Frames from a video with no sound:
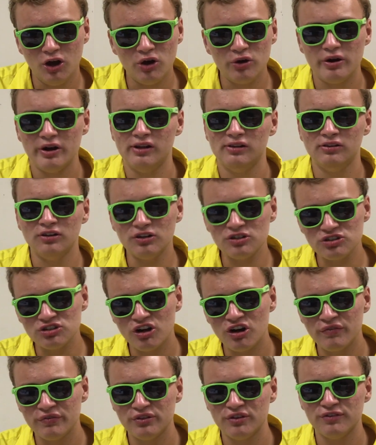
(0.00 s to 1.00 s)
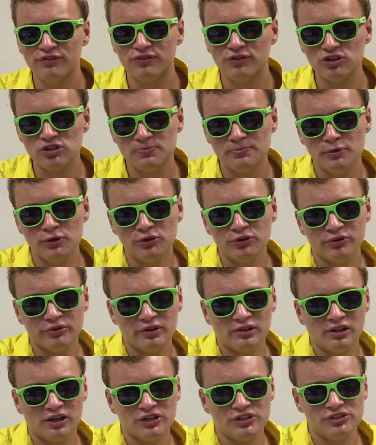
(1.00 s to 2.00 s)
Alright, let's start with the first book we
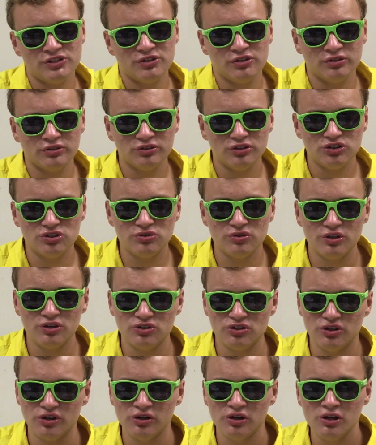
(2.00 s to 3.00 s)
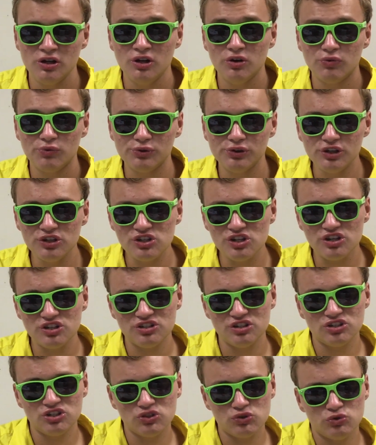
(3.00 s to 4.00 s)
read last year, The Stranger. Religion
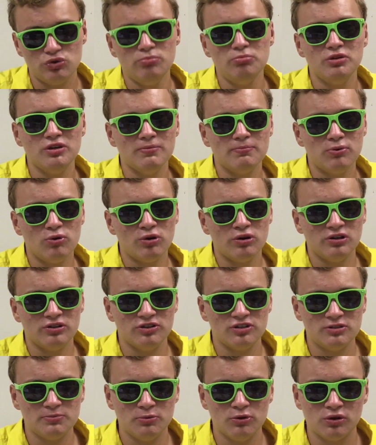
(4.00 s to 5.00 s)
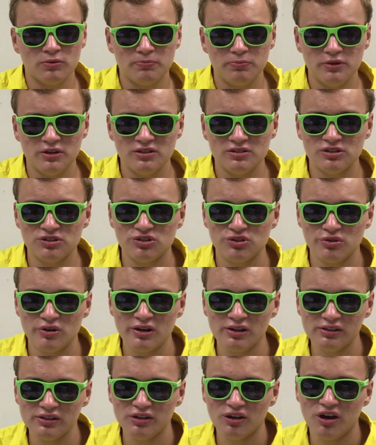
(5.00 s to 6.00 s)
is extremely important in this book because it
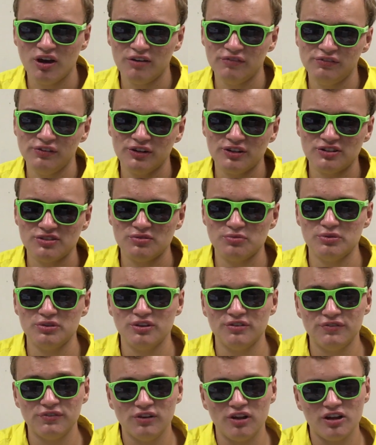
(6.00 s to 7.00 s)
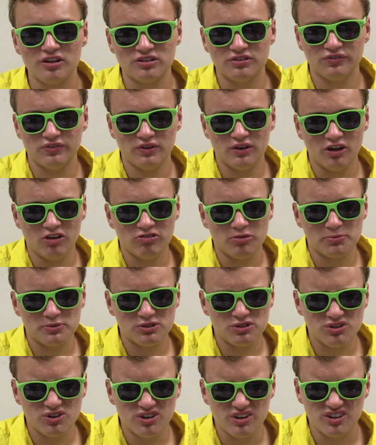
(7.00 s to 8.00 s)
directly conflicts with the philosophy of
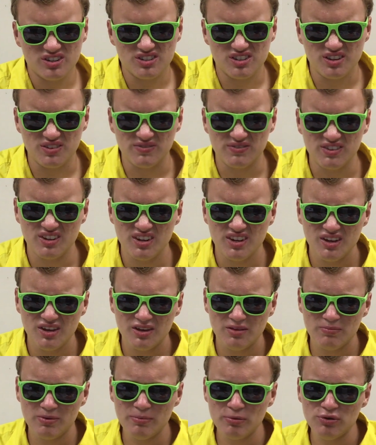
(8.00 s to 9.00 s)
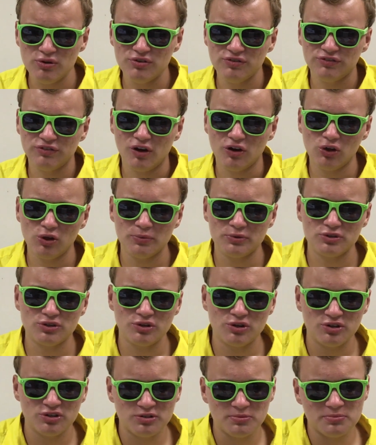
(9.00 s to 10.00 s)
absurdism. People who follow
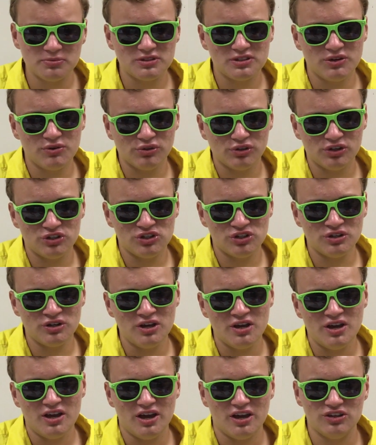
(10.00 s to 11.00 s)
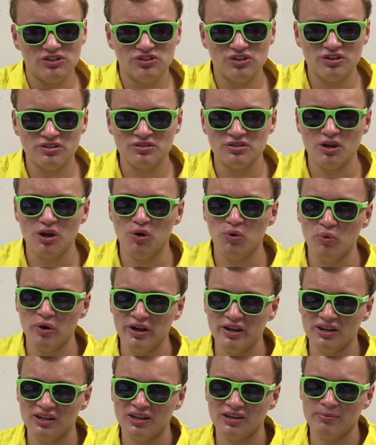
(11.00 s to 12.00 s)
absurdism see religion as just a
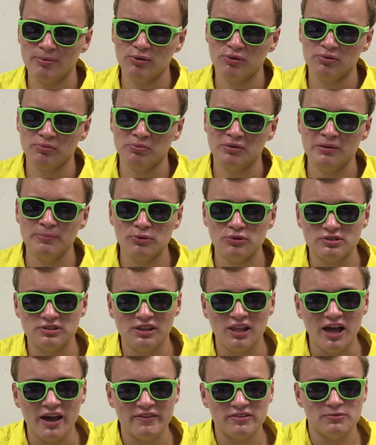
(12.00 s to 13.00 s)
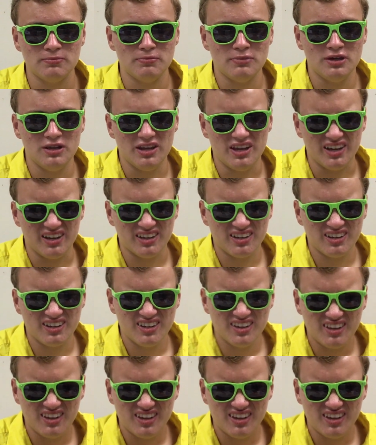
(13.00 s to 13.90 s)
way to give people's lives meaning.